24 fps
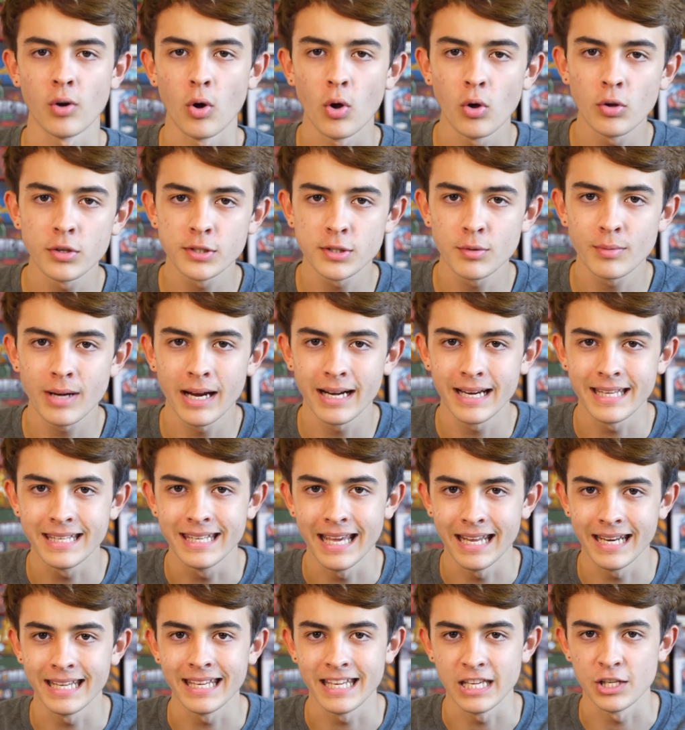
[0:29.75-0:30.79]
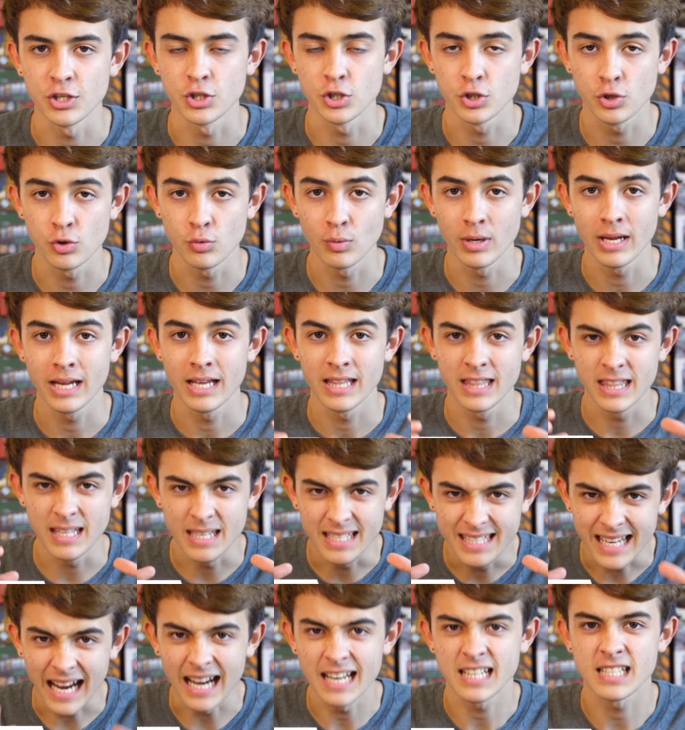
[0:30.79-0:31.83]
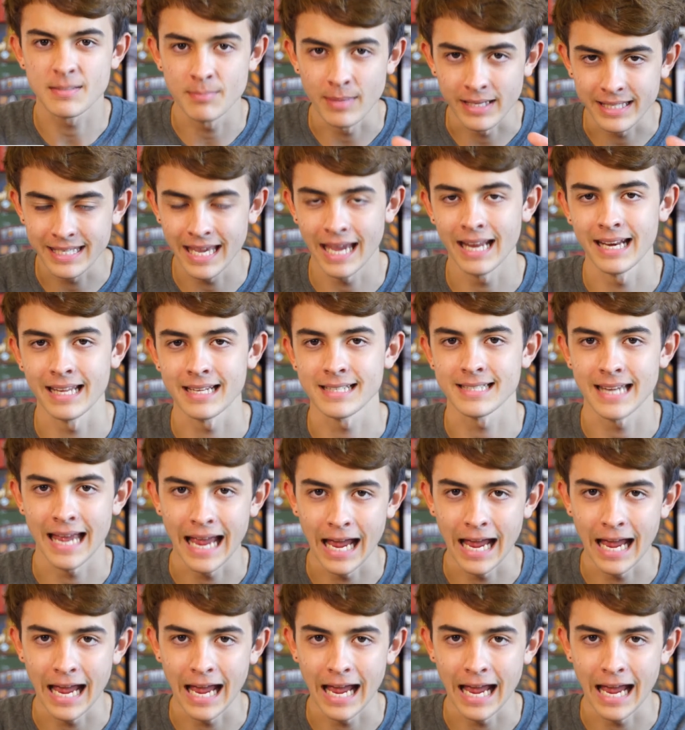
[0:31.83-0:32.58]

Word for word: also kind of getting into the dice mechanics,